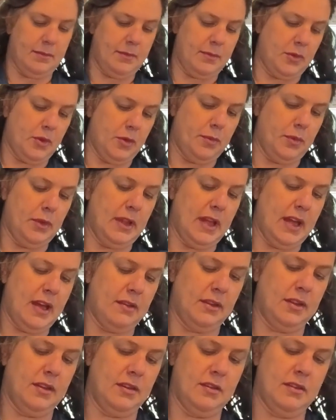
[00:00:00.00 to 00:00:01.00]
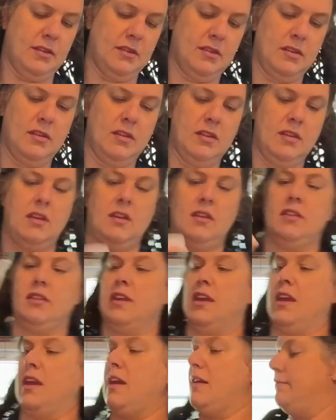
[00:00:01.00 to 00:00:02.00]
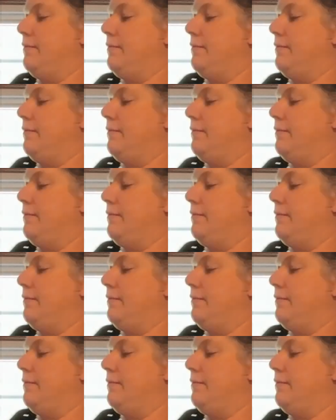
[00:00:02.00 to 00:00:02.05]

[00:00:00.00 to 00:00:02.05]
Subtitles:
I'm going to pull out the